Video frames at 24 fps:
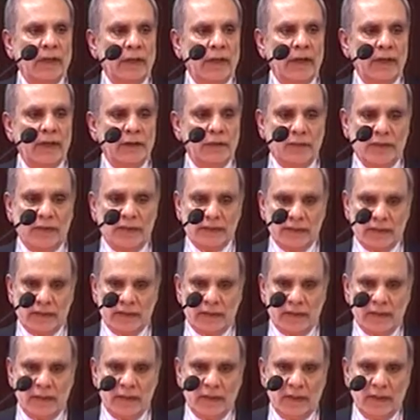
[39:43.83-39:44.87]
It
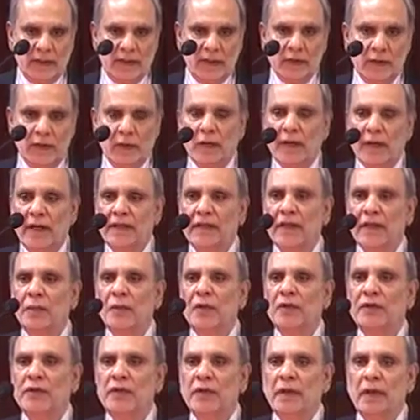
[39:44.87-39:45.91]
was rightly
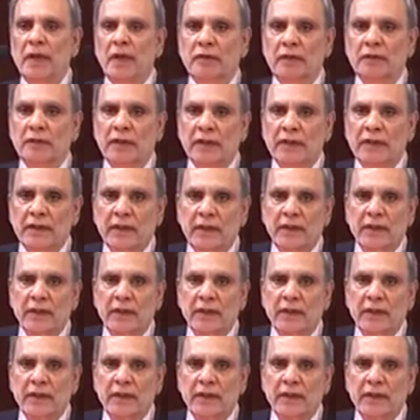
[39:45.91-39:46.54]
pointed out that